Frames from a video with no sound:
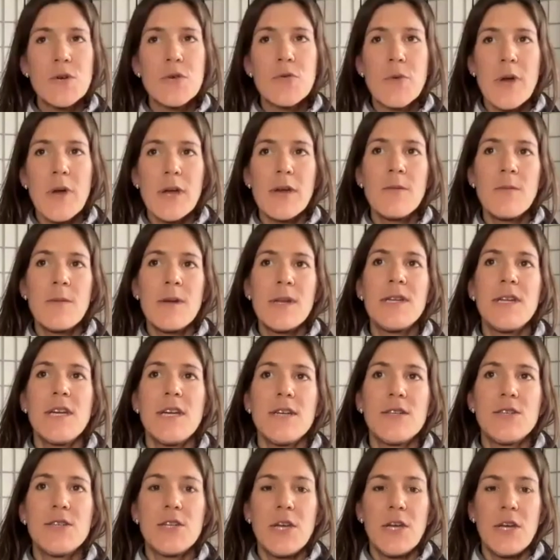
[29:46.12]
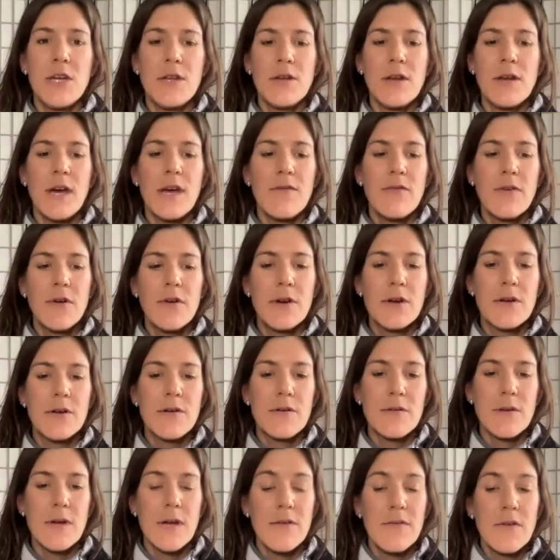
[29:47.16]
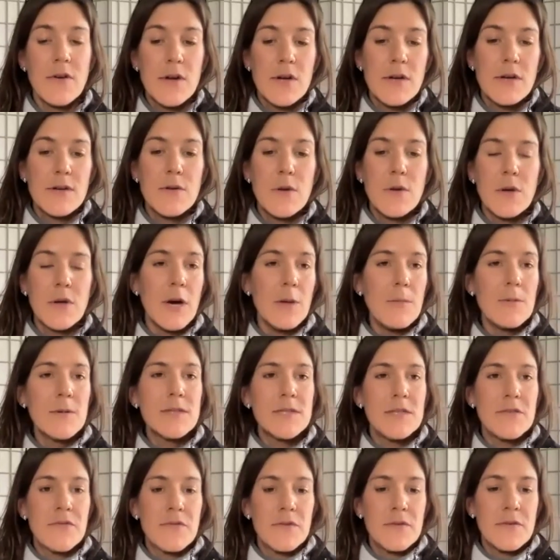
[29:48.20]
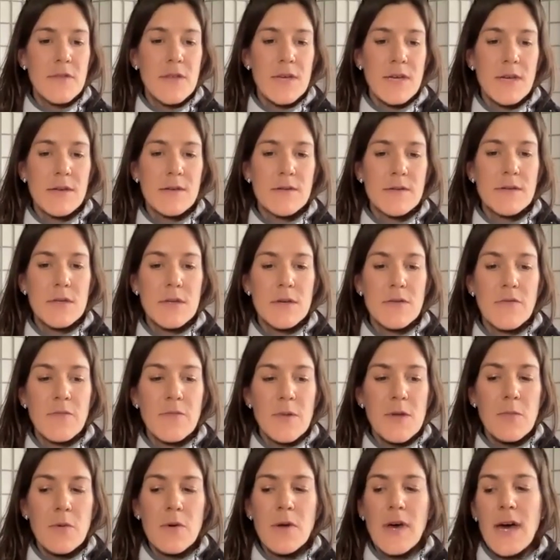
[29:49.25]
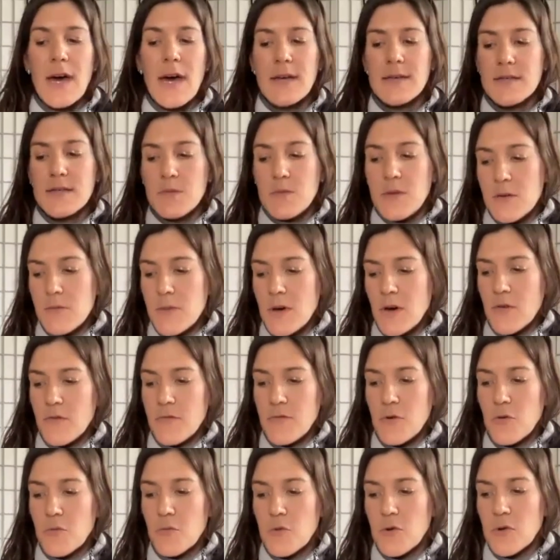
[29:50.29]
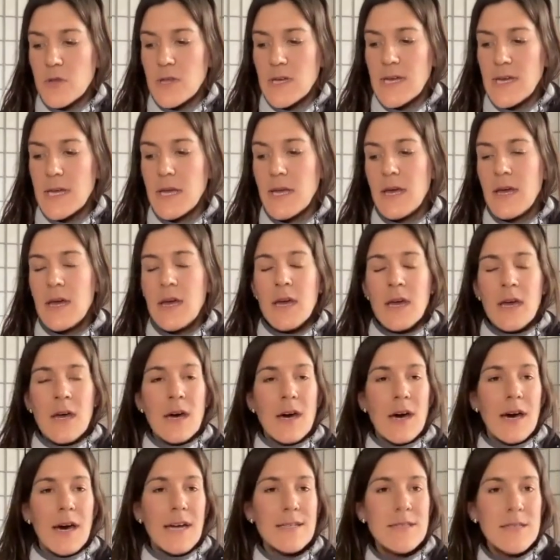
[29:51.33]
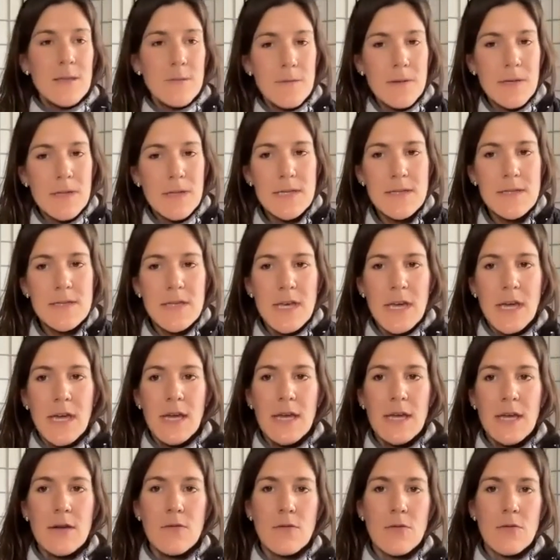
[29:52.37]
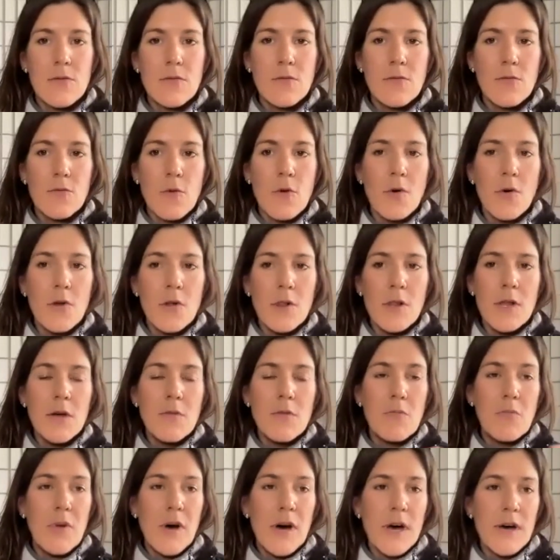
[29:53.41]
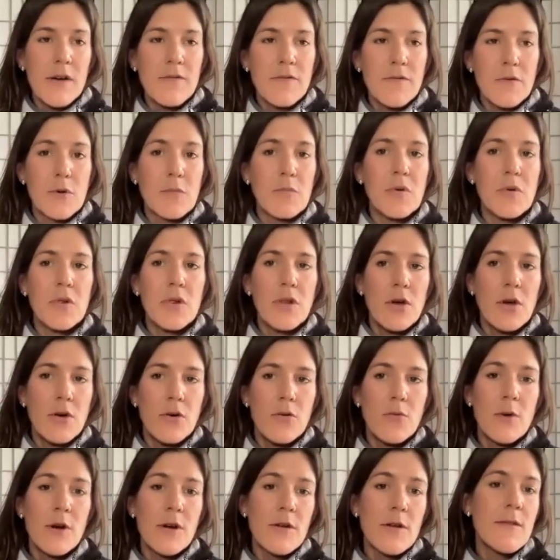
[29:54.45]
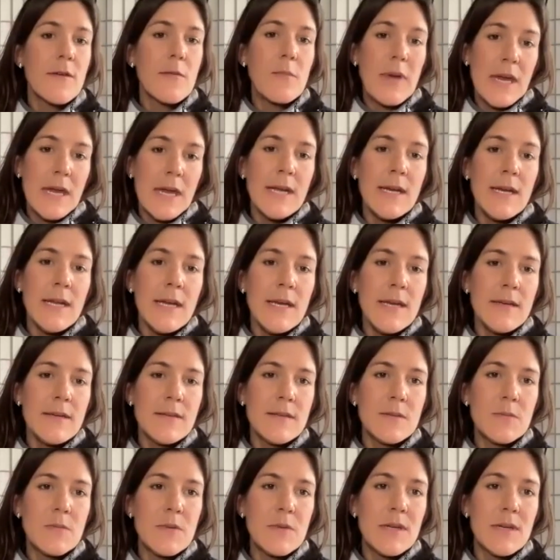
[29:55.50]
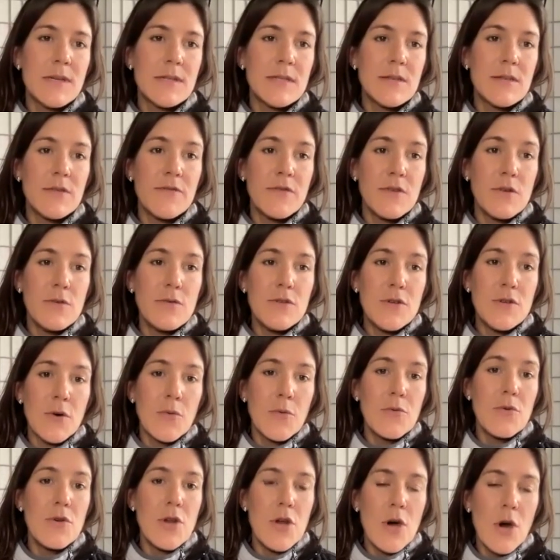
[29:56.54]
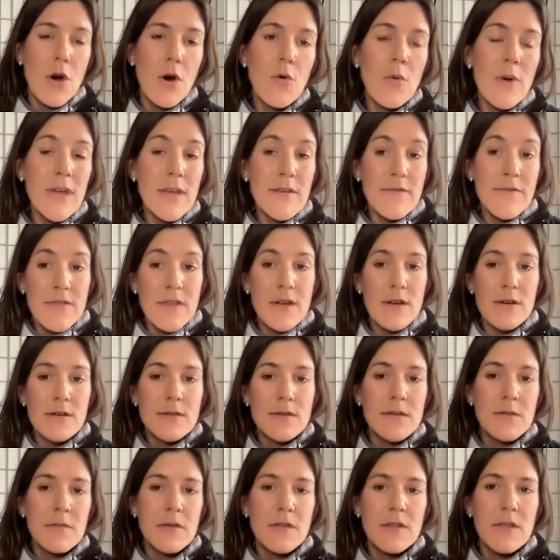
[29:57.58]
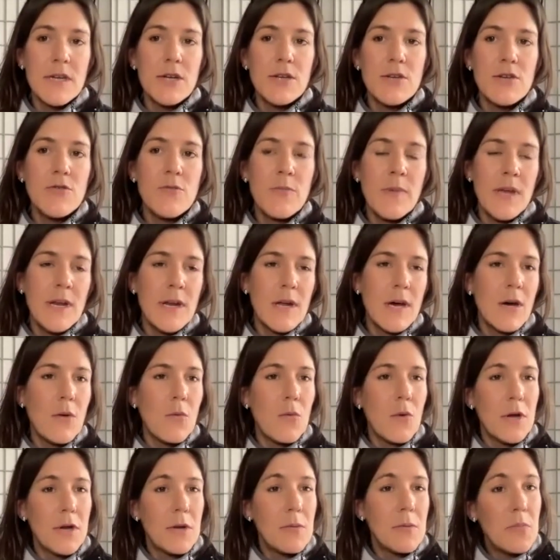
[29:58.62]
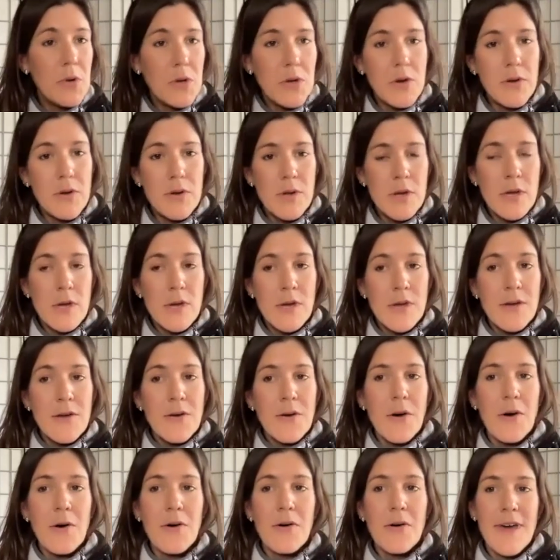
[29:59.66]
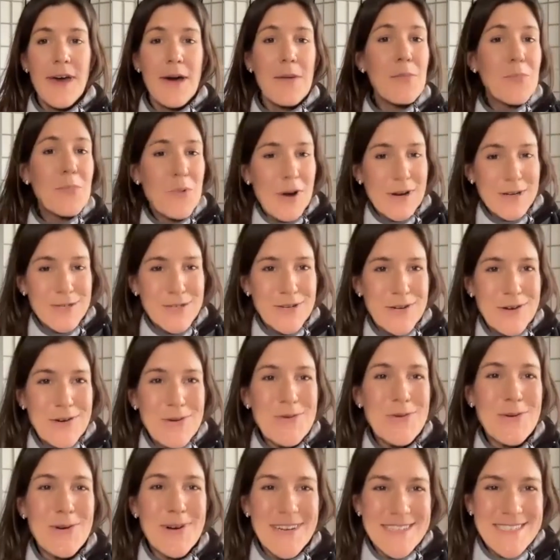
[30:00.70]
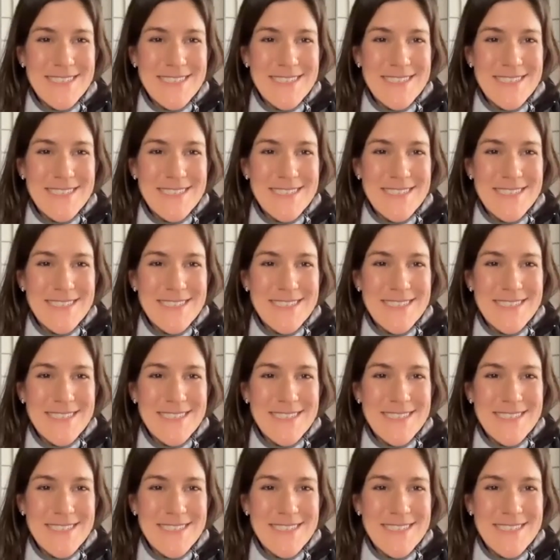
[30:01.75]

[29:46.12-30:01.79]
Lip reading: your recommendation? I've heard a couple different things. If people ask me about foam rolling, I typically say roll above or below where the pain is, because if you don't know if there's something there, you may not want to put all that pressure or